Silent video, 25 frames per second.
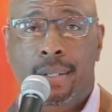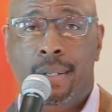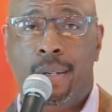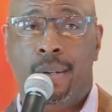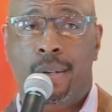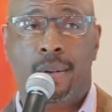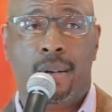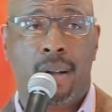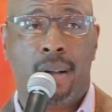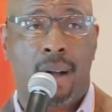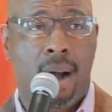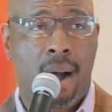you
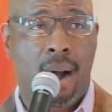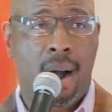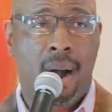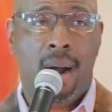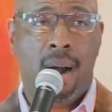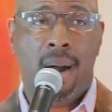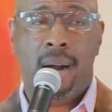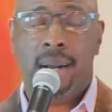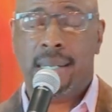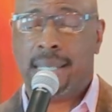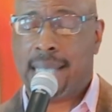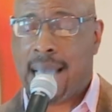know
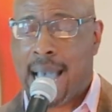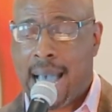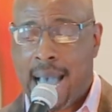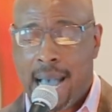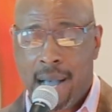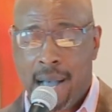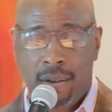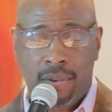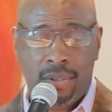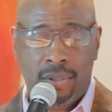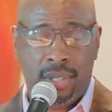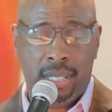cars
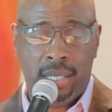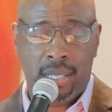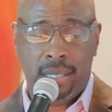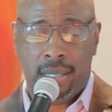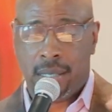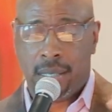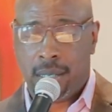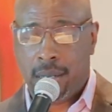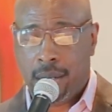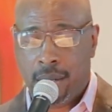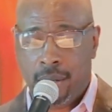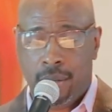
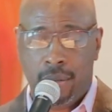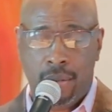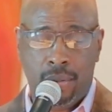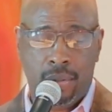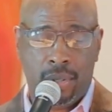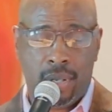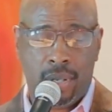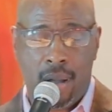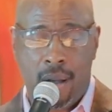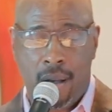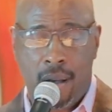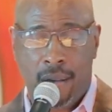houses
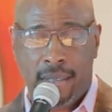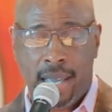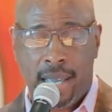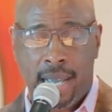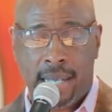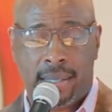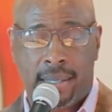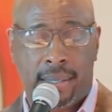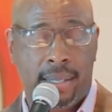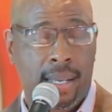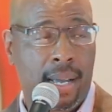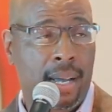clothes all
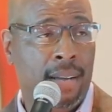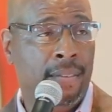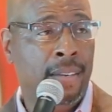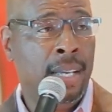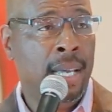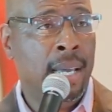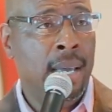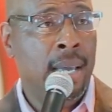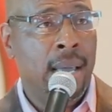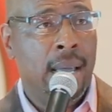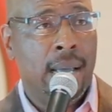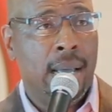that stuff
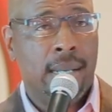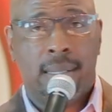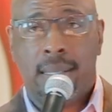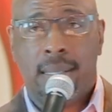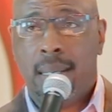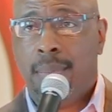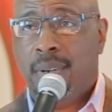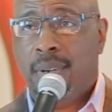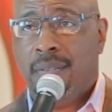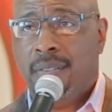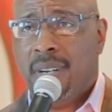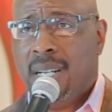and
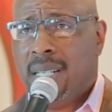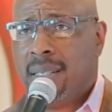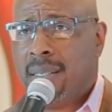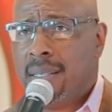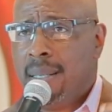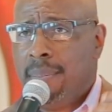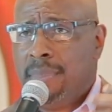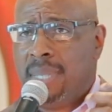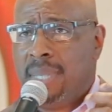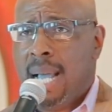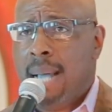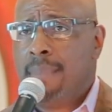some of us
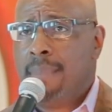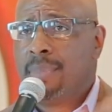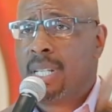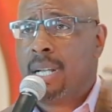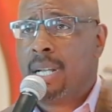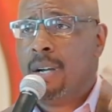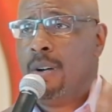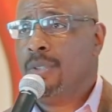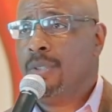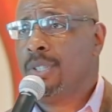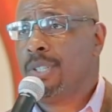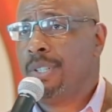sometimes
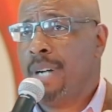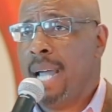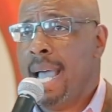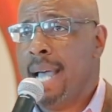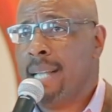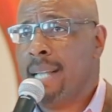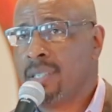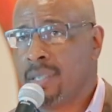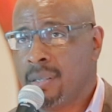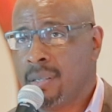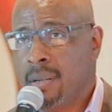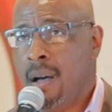culture
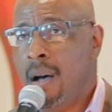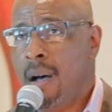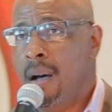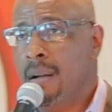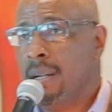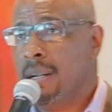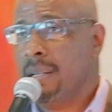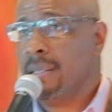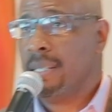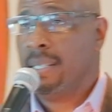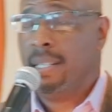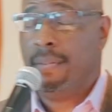has
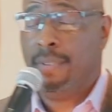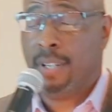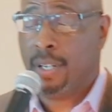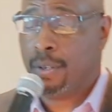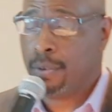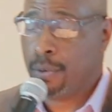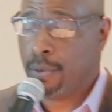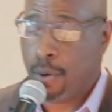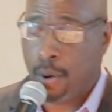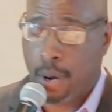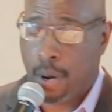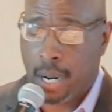taught us even
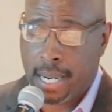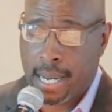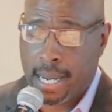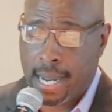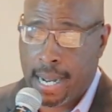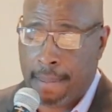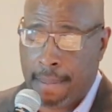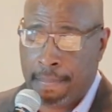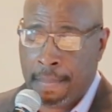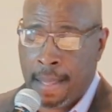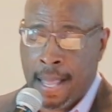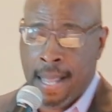growing
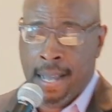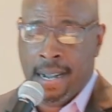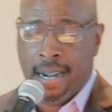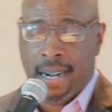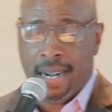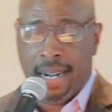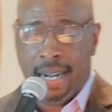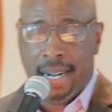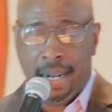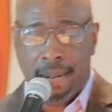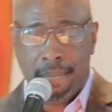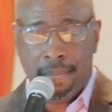up
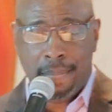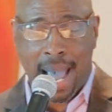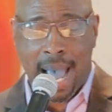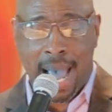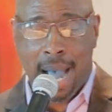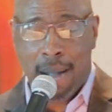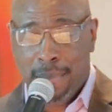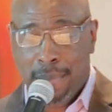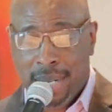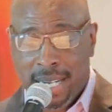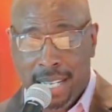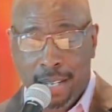um,
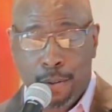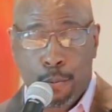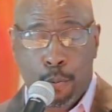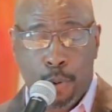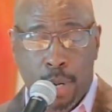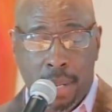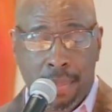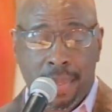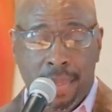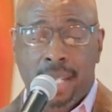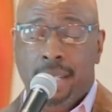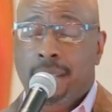how many
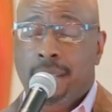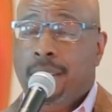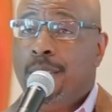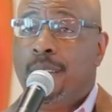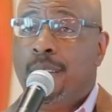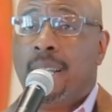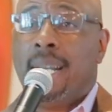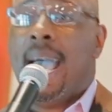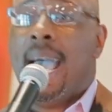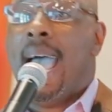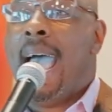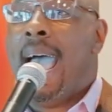women you
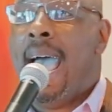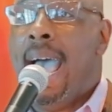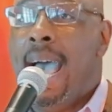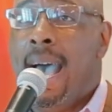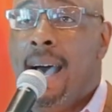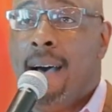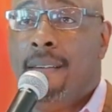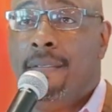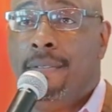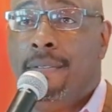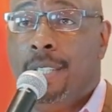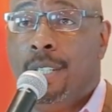can
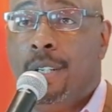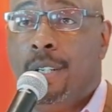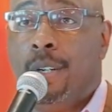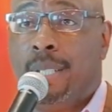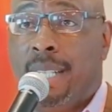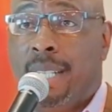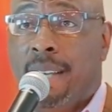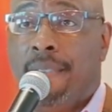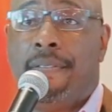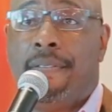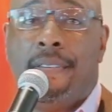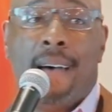have, you know,
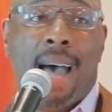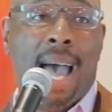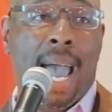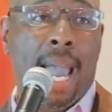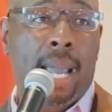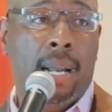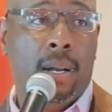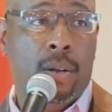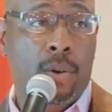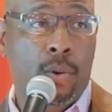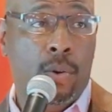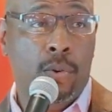
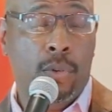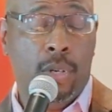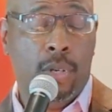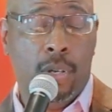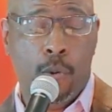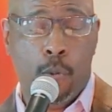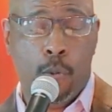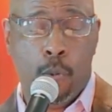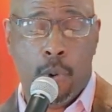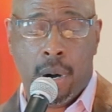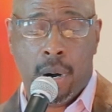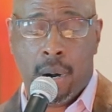define who
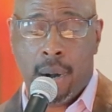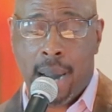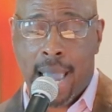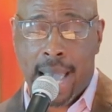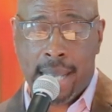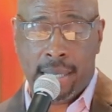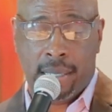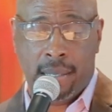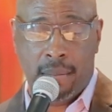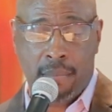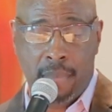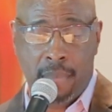you were
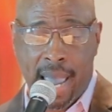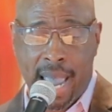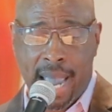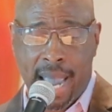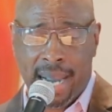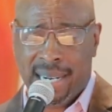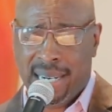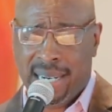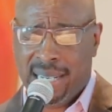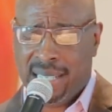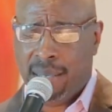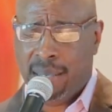as a
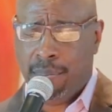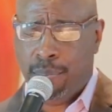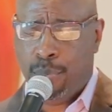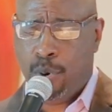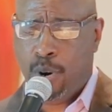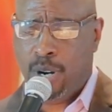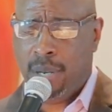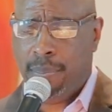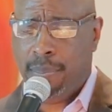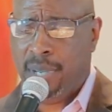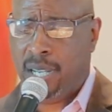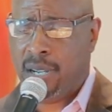man. And it's
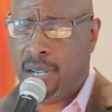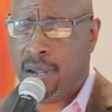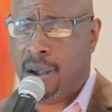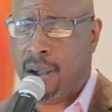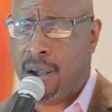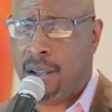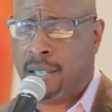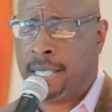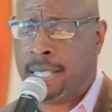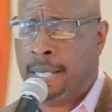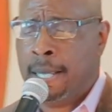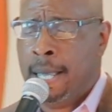important
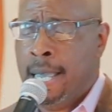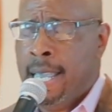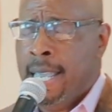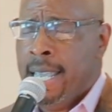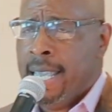because